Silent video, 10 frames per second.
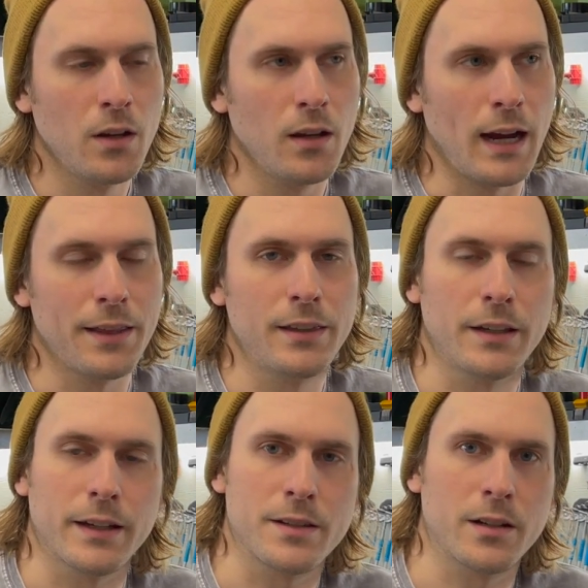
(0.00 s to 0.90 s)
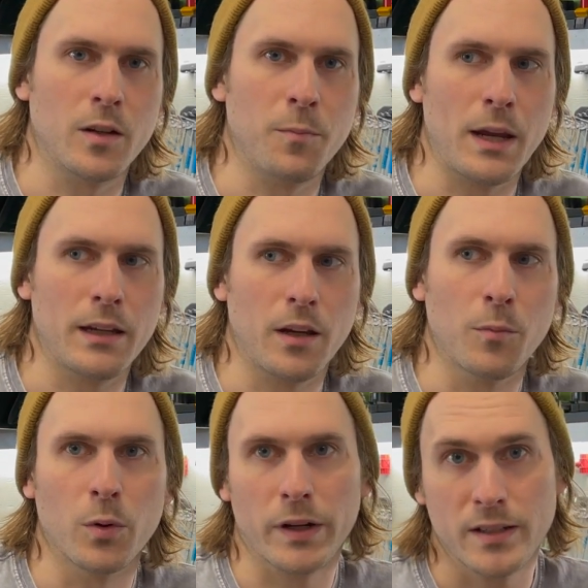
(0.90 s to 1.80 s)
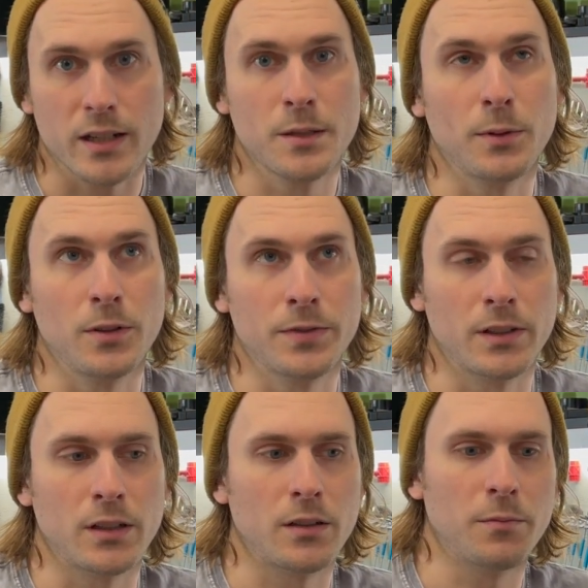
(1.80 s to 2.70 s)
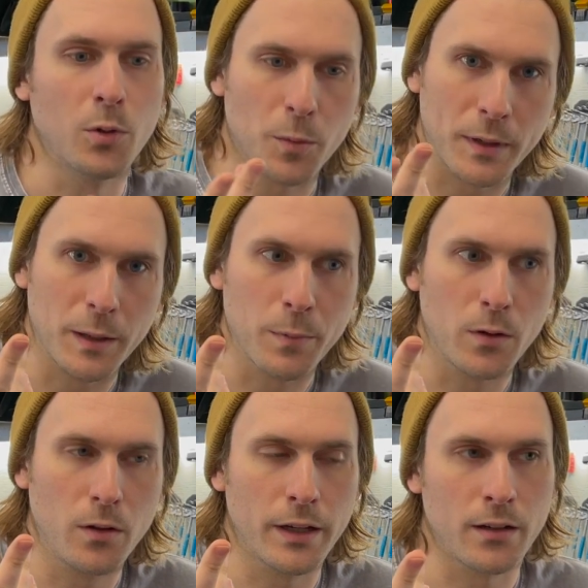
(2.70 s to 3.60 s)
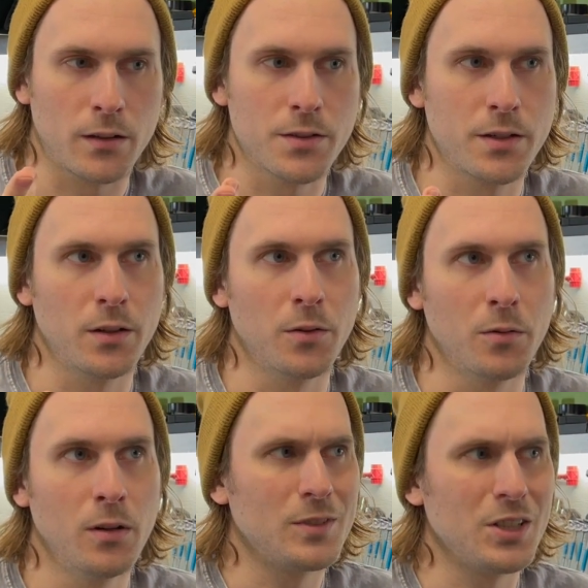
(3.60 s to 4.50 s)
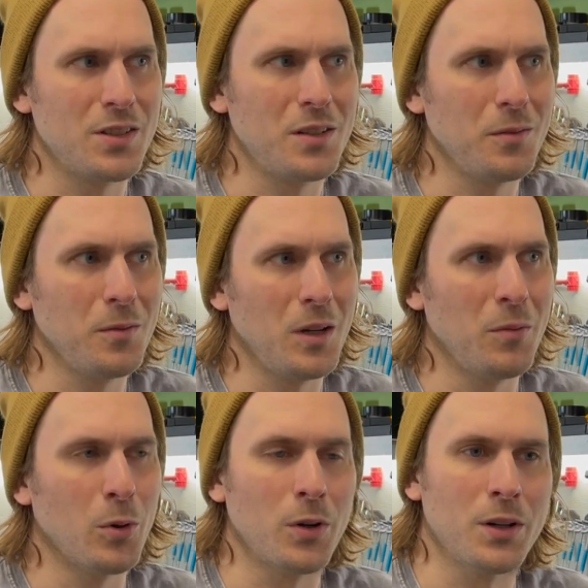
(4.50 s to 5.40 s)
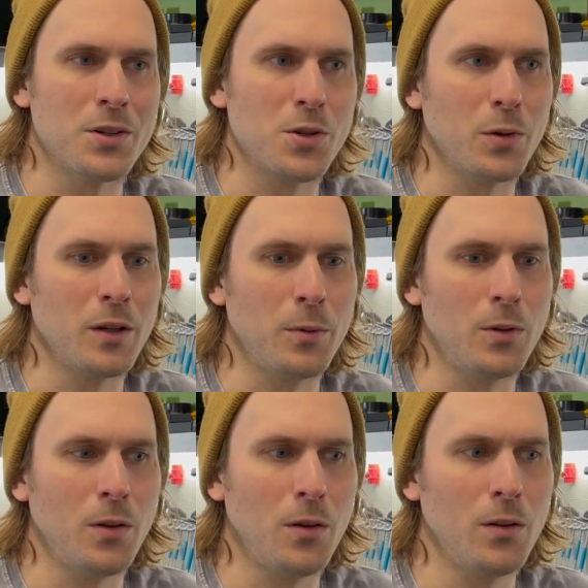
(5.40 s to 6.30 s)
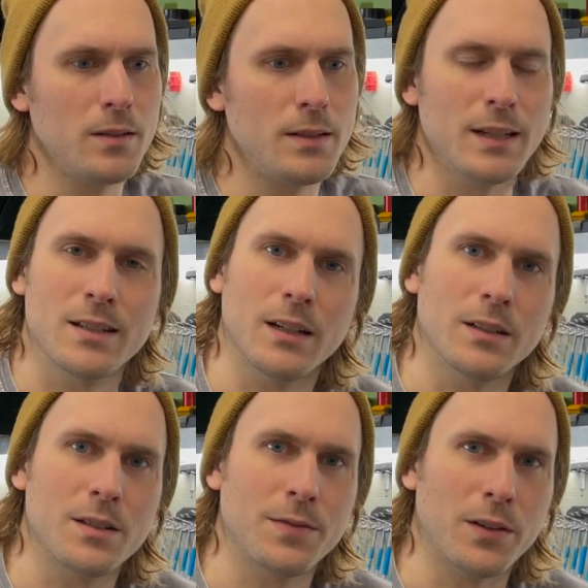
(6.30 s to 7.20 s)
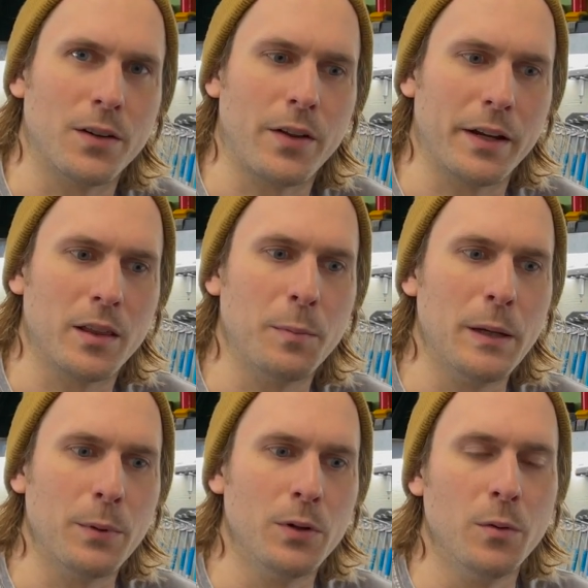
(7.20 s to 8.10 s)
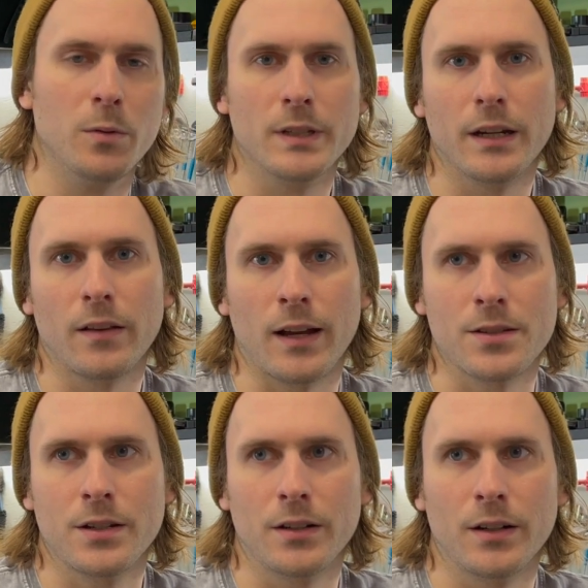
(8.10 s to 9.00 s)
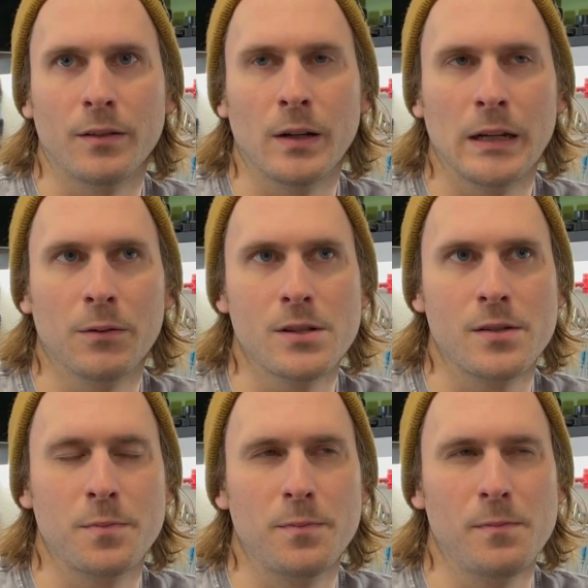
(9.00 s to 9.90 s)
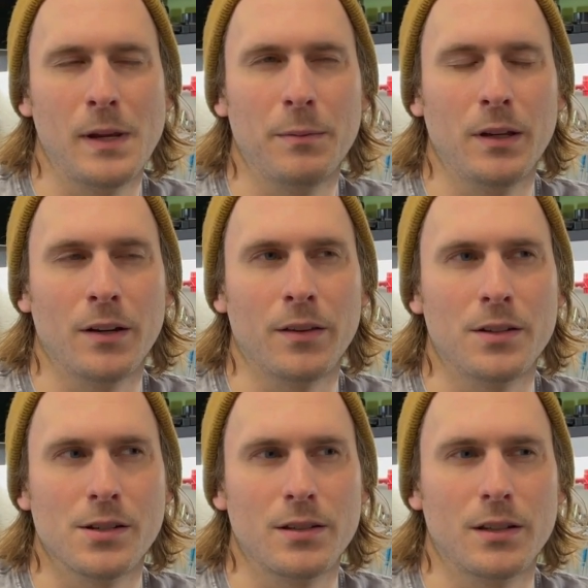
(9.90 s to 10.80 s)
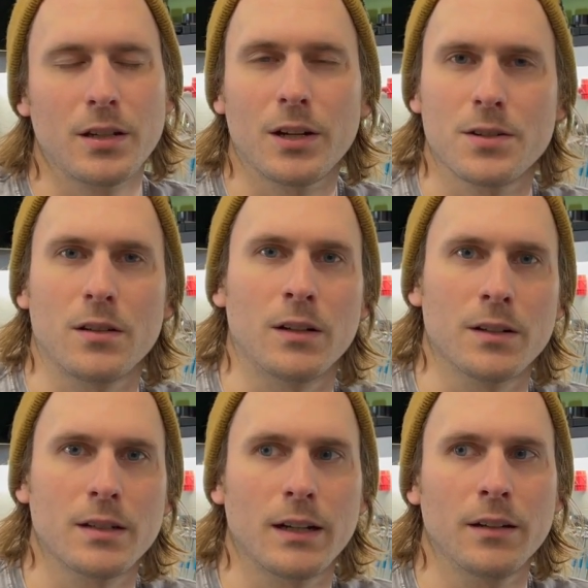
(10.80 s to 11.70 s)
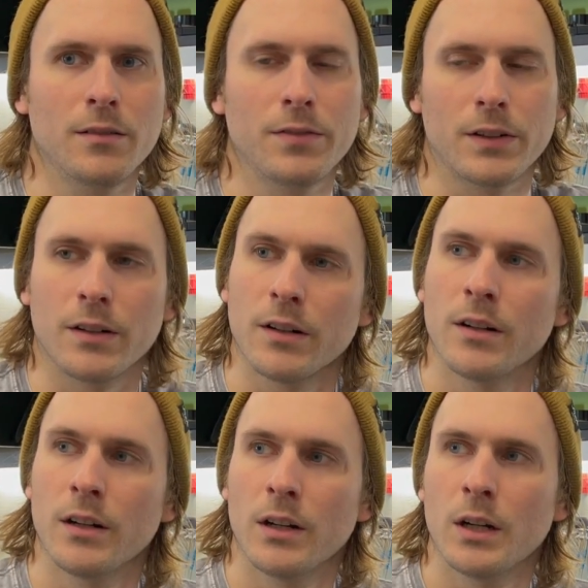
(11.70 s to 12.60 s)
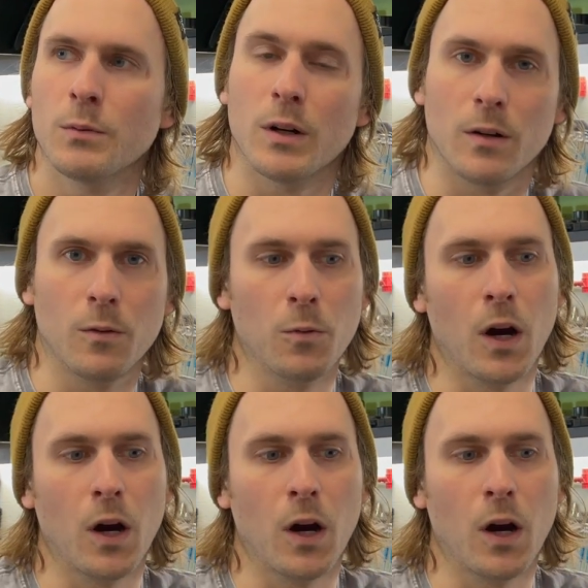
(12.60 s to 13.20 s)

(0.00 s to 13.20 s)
I think that's going to make it more accessible for more people and also just a more enjoyable distance for like the people who did it last year. It was maybe on just the touch long side for what